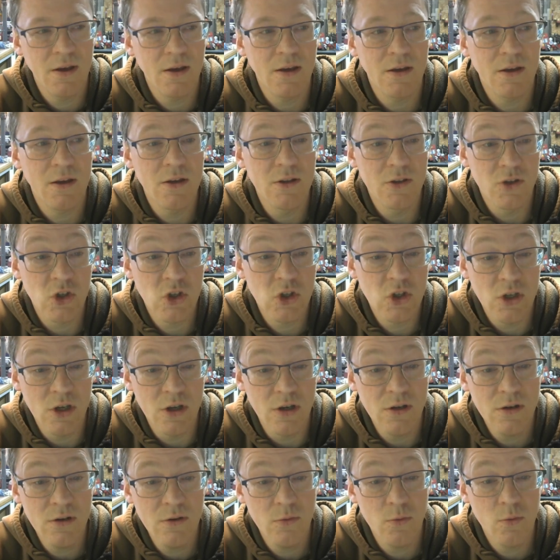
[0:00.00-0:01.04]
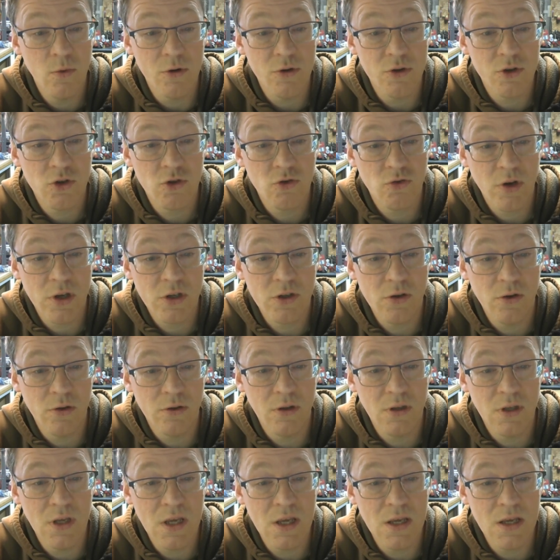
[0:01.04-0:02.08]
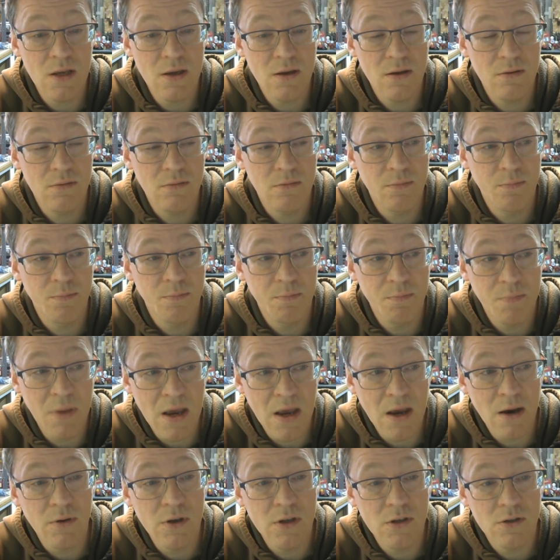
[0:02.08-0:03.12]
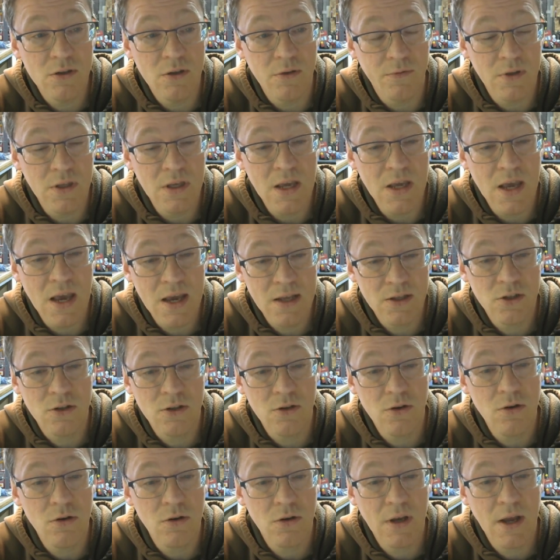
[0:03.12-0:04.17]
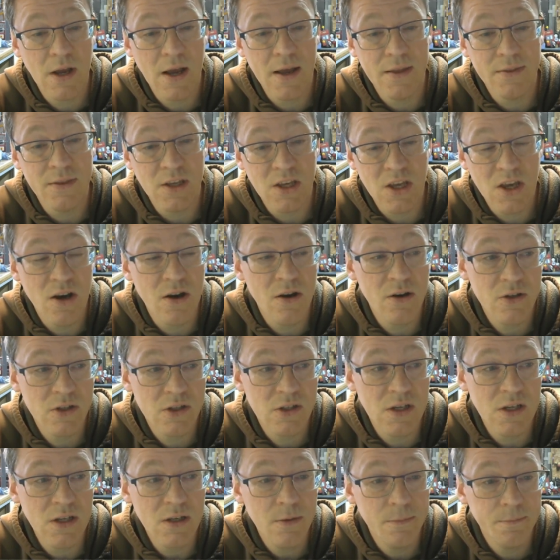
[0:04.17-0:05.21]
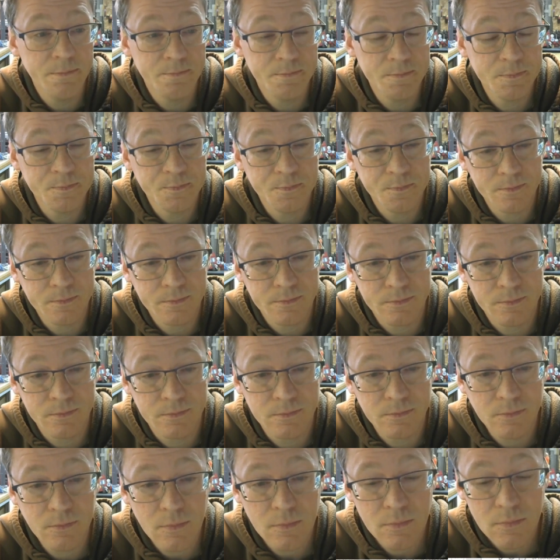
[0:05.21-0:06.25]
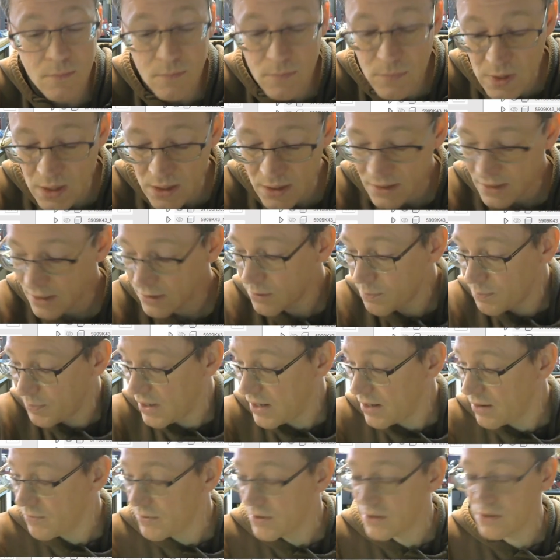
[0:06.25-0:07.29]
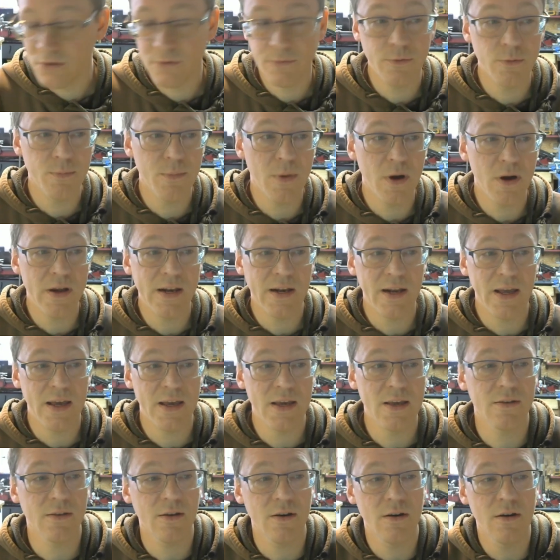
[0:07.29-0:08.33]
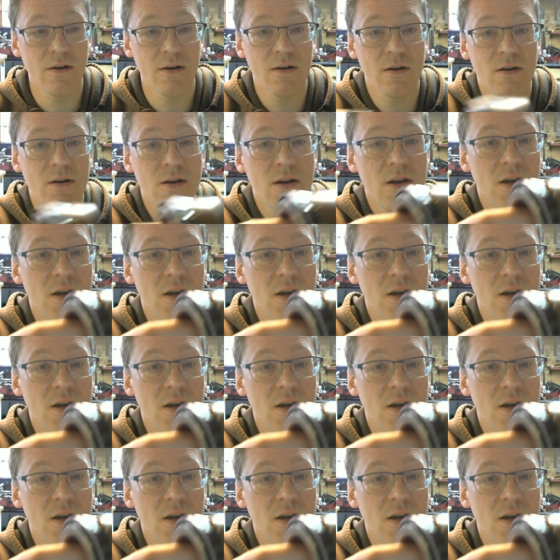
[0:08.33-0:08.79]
concern was stress on the bearings of the headstock and the casting. Now, the bearings for my lathe are